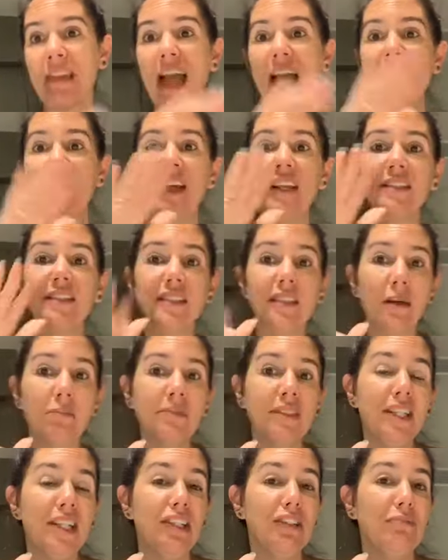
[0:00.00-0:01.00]
and then
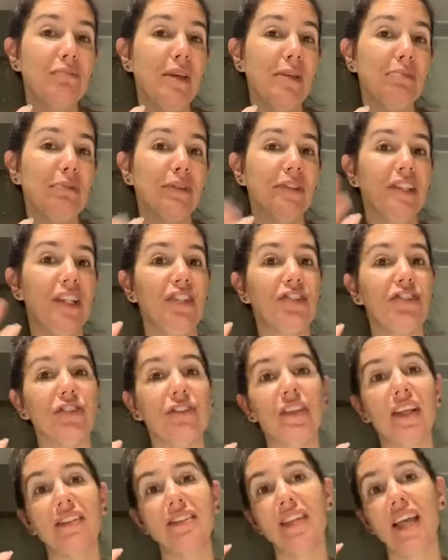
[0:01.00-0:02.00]
some teach people a
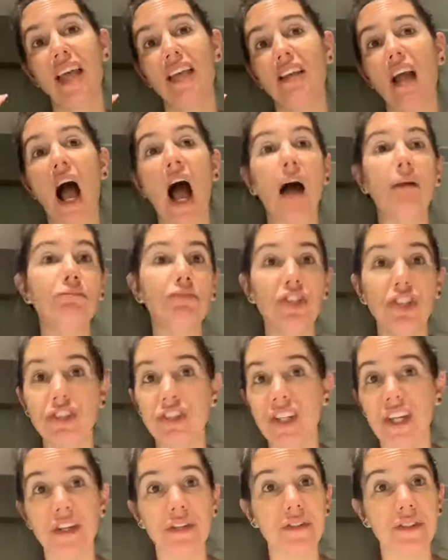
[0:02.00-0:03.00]
t-shirt that say, I'm
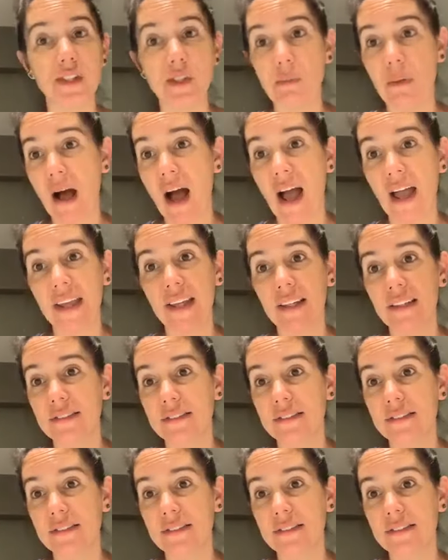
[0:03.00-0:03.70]
just here to spy.